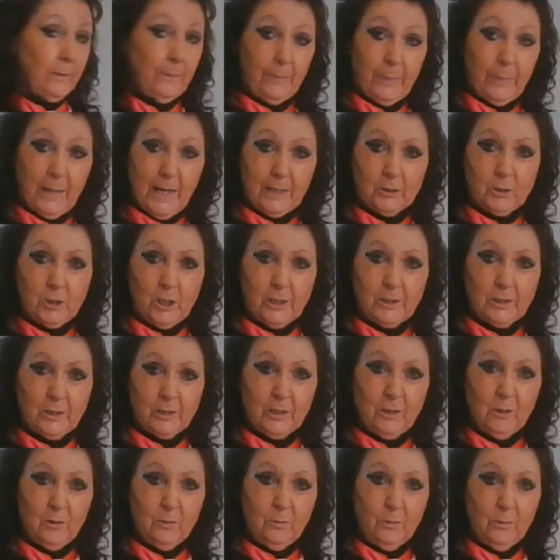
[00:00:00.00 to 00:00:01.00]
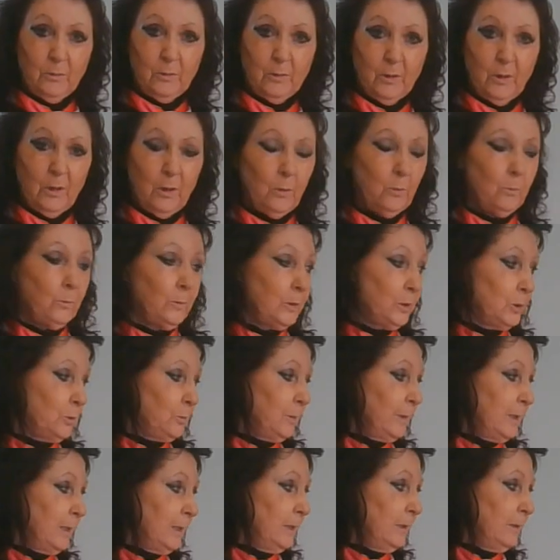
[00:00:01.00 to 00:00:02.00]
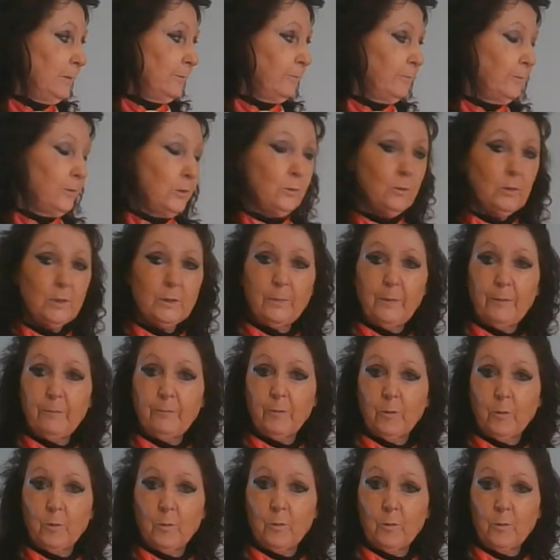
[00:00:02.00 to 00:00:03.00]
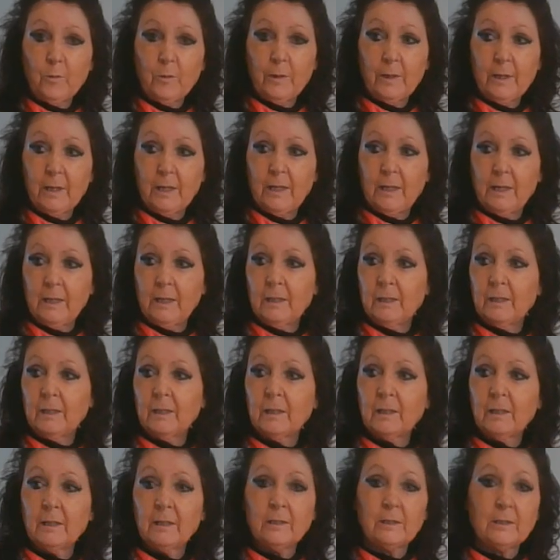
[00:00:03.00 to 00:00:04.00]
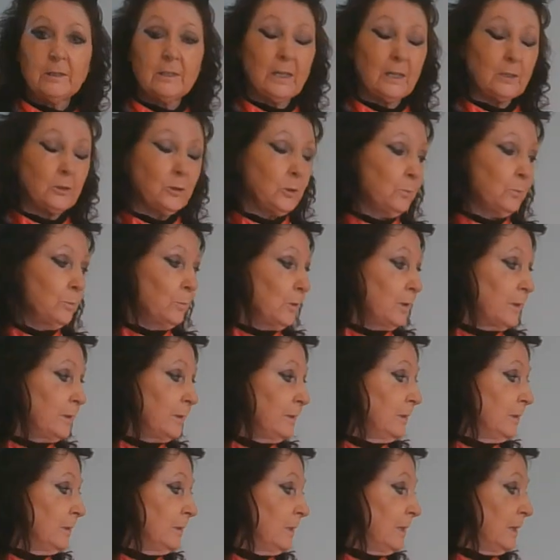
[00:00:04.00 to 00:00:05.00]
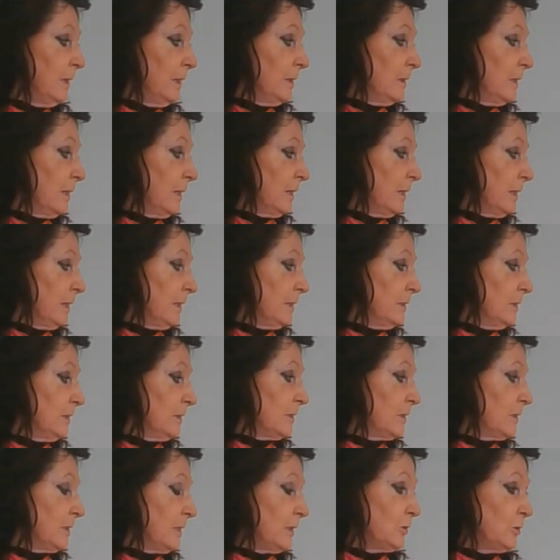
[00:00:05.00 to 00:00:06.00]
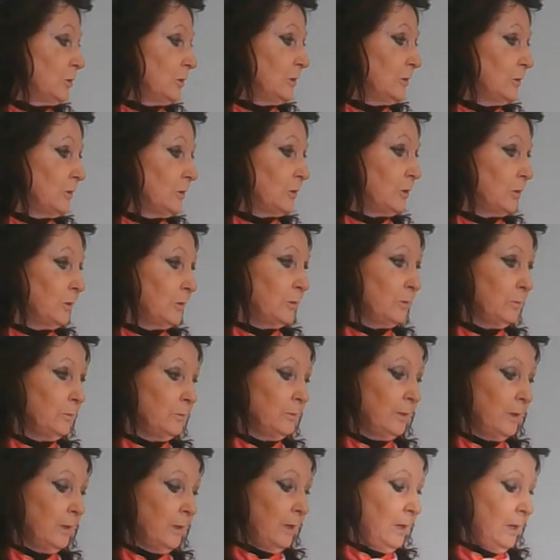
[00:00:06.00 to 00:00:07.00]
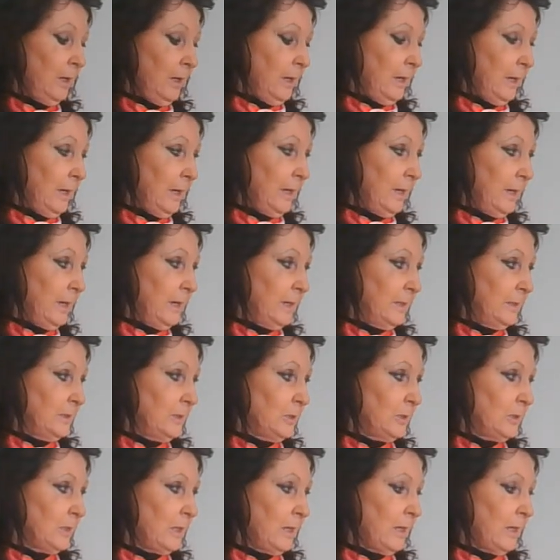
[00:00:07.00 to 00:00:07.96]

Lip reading: black gesso, which we've used before in session 1 and session 2, and